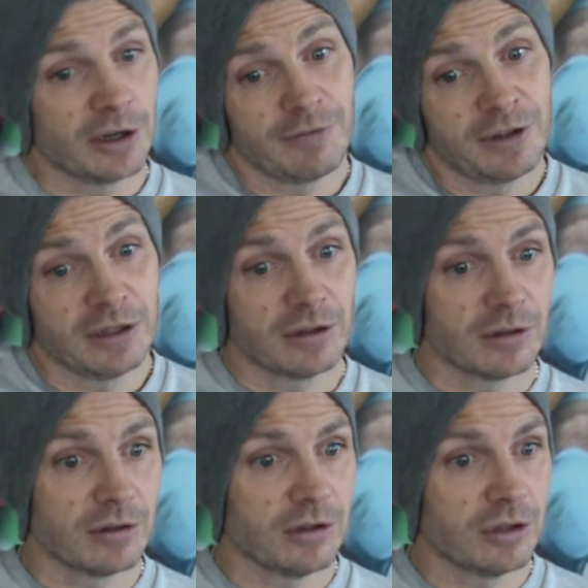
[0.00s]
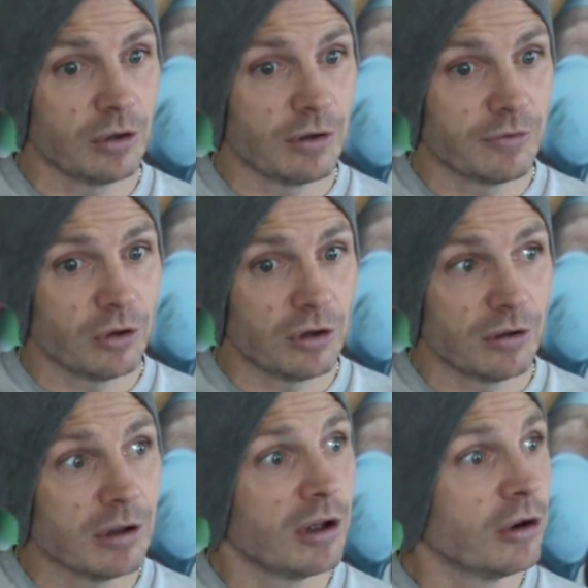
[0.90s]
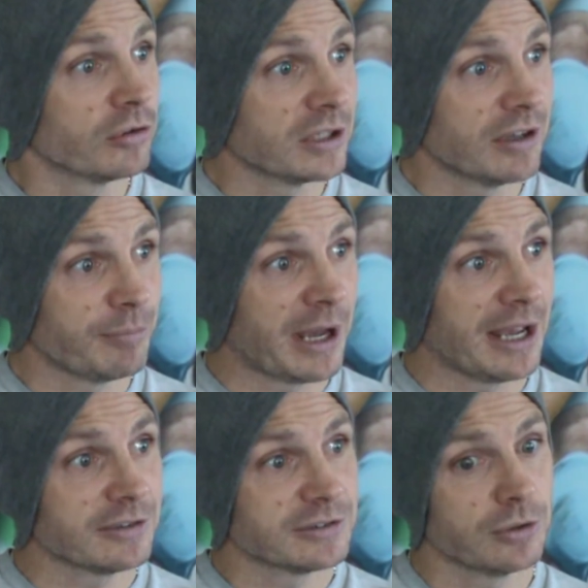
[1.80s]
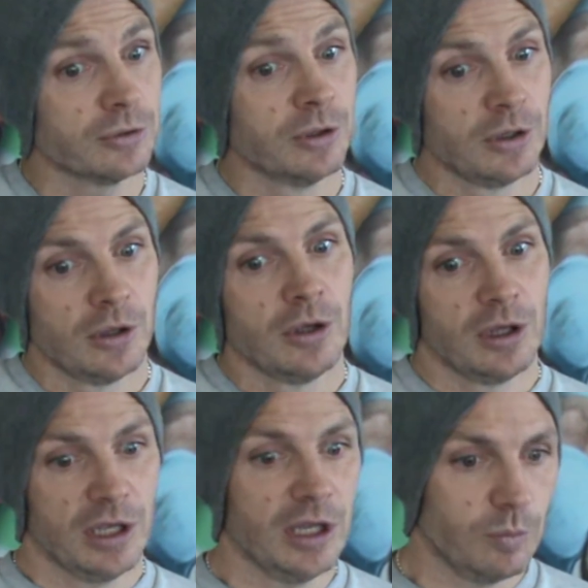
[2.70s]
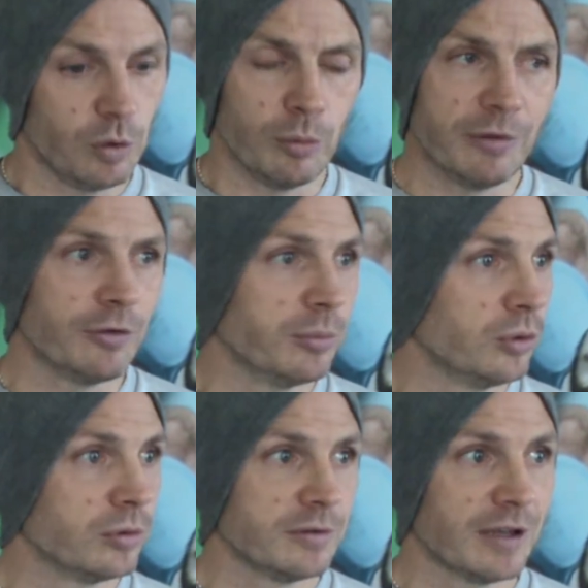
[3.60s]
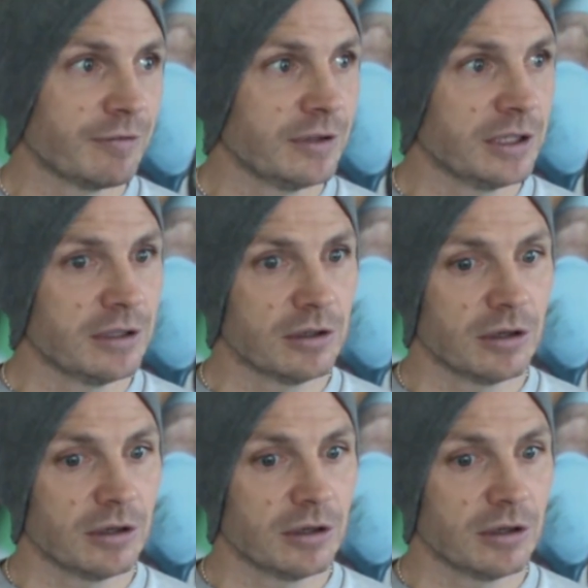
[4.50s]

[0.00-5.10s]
And I think, you know, I've got a lot to give back. So it will be football, definitely.